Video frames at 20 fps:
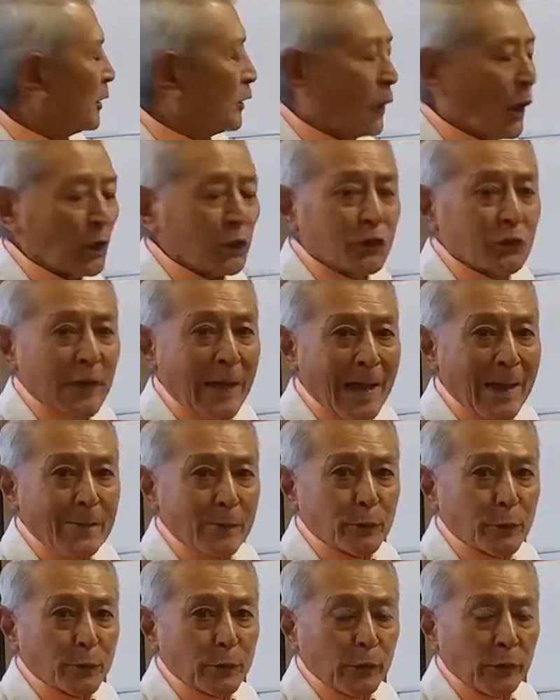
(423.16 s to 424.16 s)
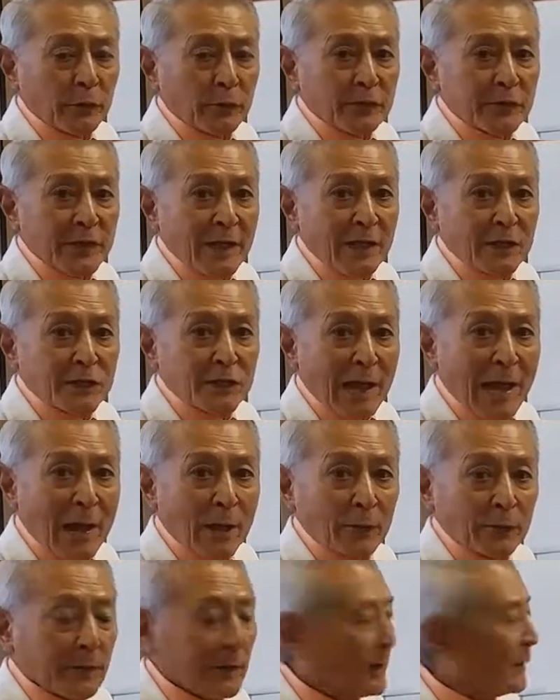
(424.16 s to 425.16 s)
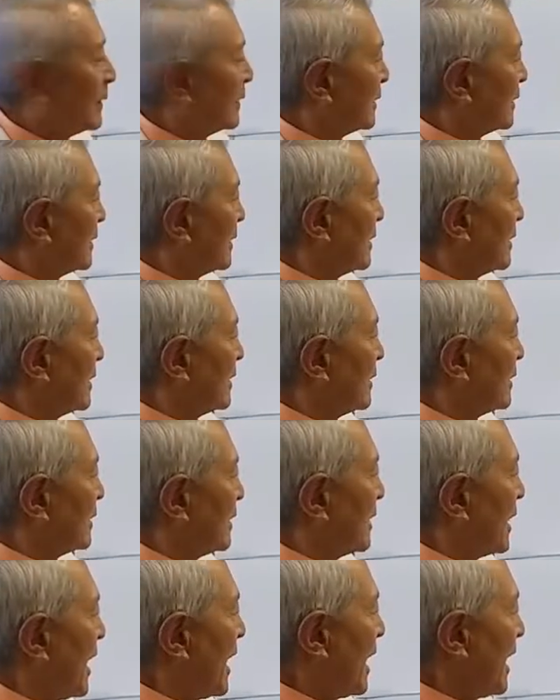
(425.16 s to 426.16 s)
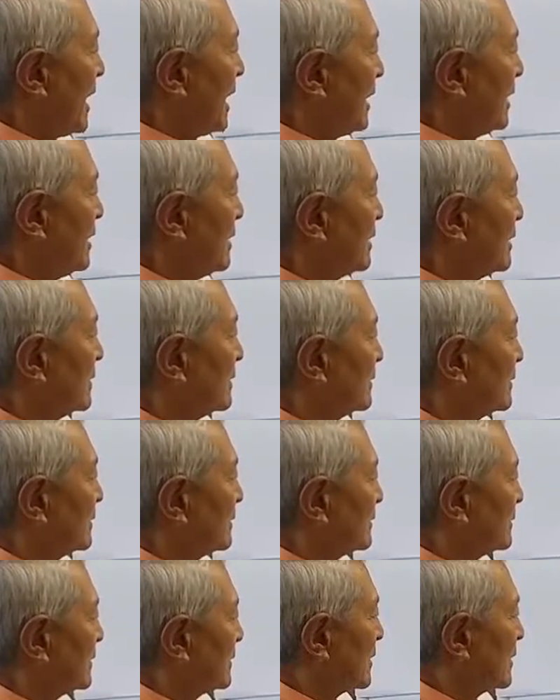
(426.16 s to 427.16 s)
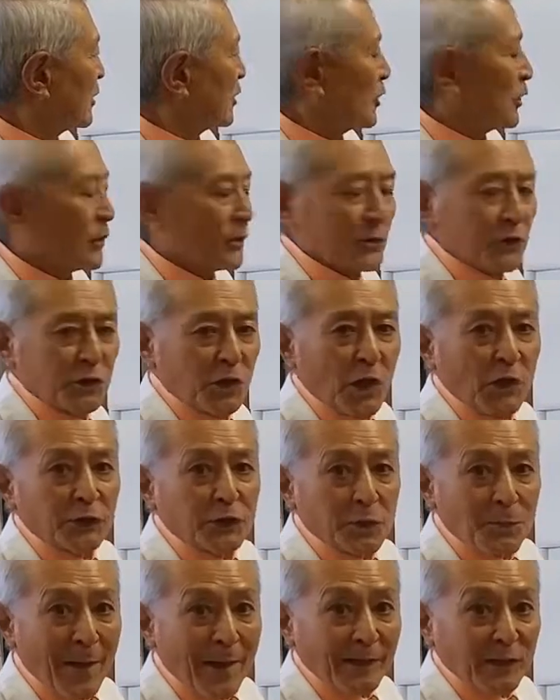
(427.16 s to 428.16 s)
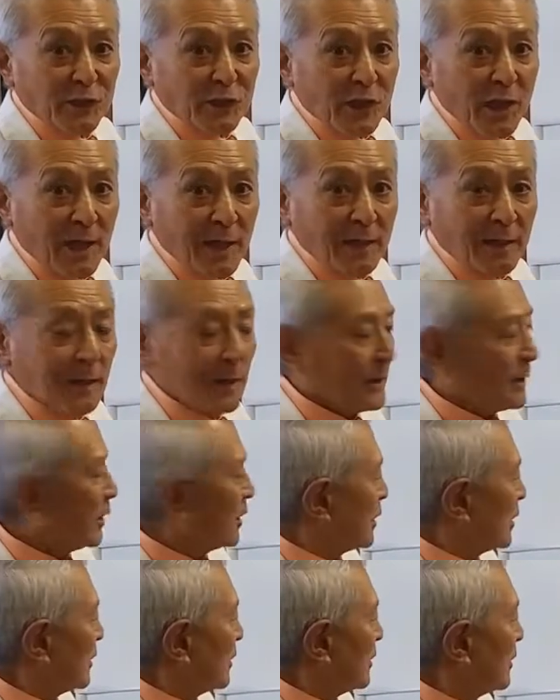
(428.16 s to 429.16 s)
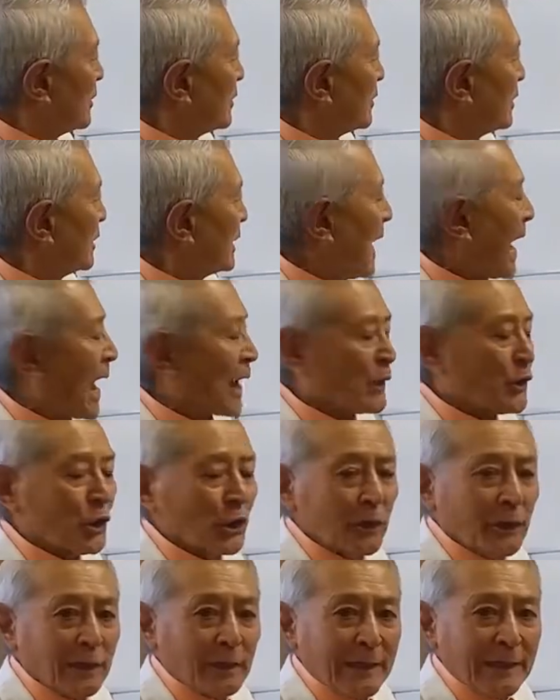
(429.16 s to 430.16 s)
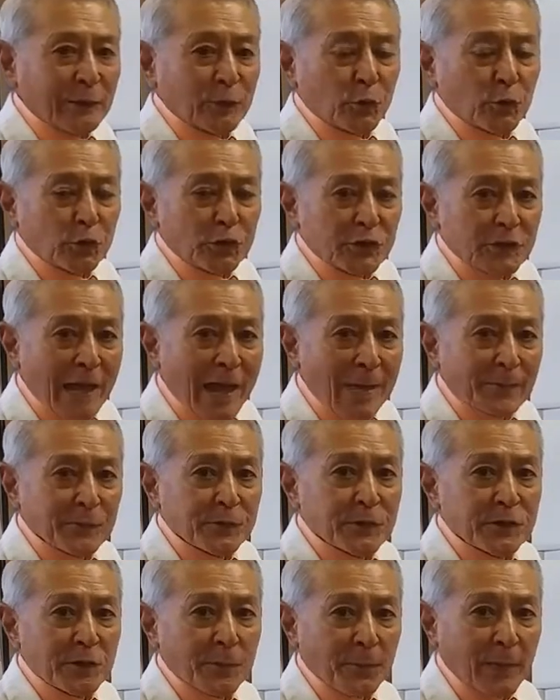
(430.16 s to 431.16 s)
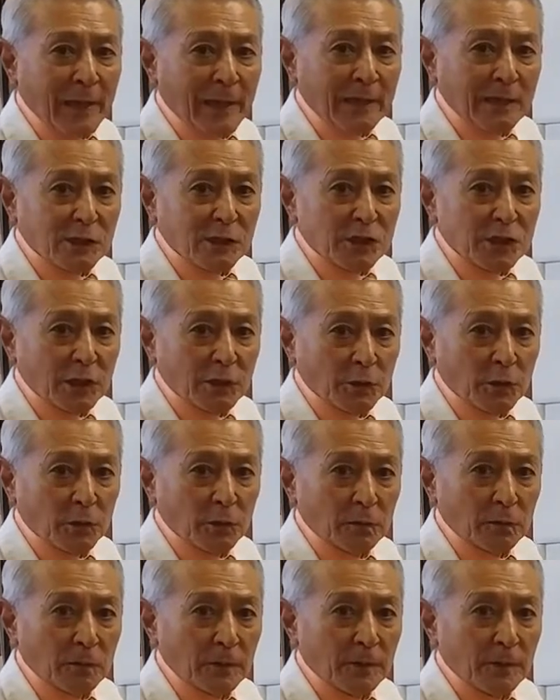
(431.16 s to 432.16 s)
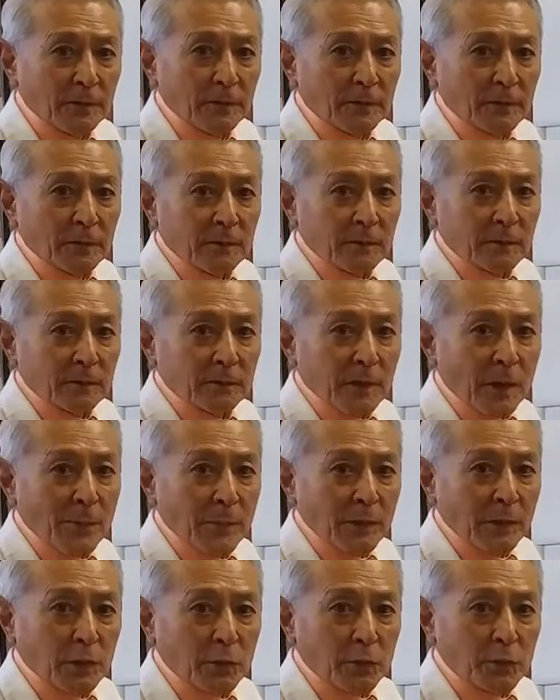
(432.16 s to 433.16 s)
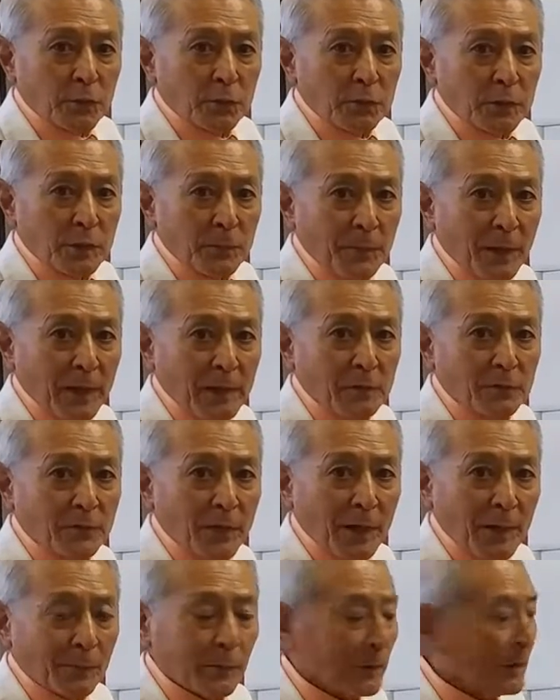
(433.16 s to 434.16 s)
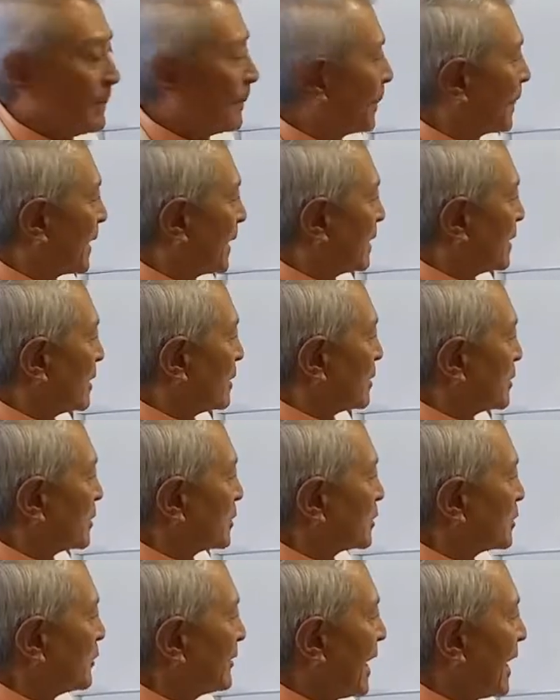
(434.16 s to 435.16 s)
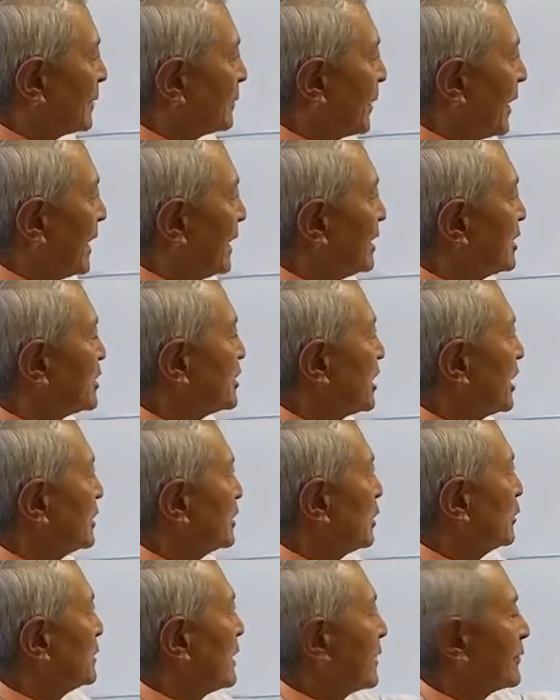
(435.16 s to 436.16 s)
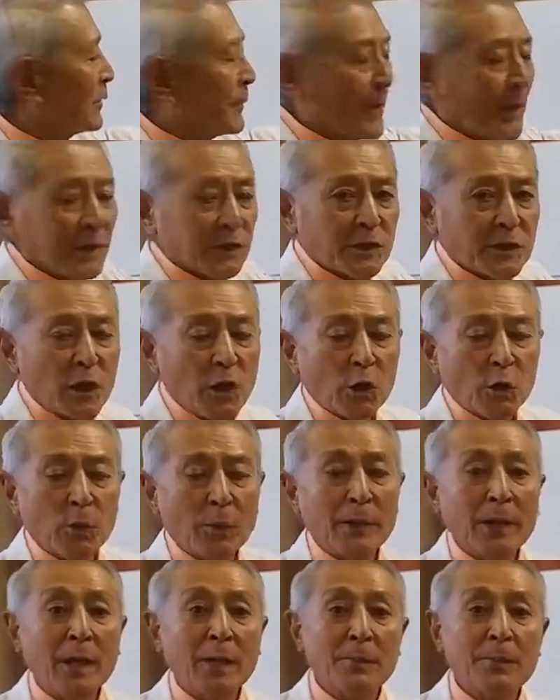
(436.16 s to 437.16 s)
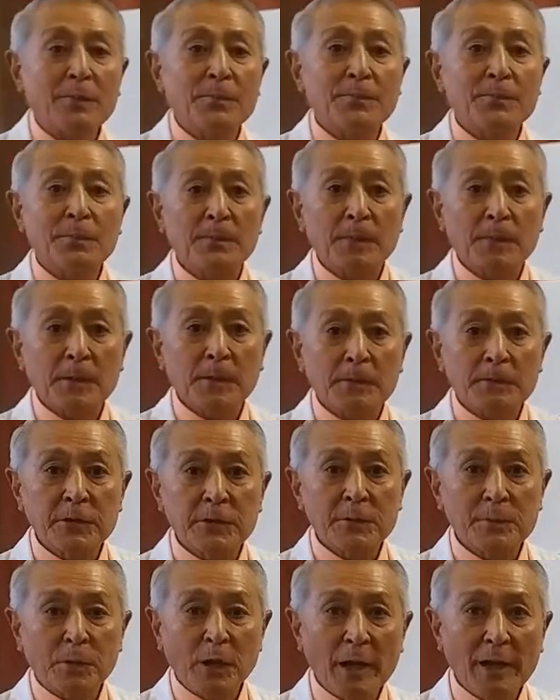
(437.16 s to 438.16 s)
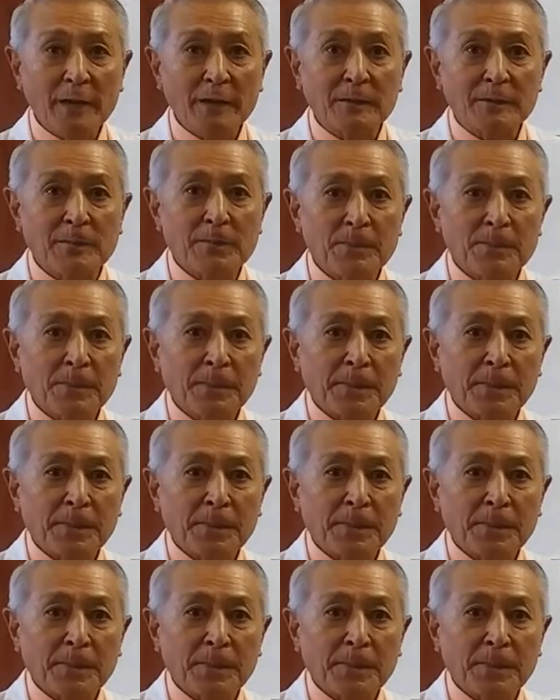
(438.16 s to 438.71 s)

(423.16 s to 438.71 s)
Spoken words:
the large diameter nerve sends out a shunt, you might say, that actually intercepts the pain signal coming in through the pain fiber, so that pain signal never makes it all the way up to the brain.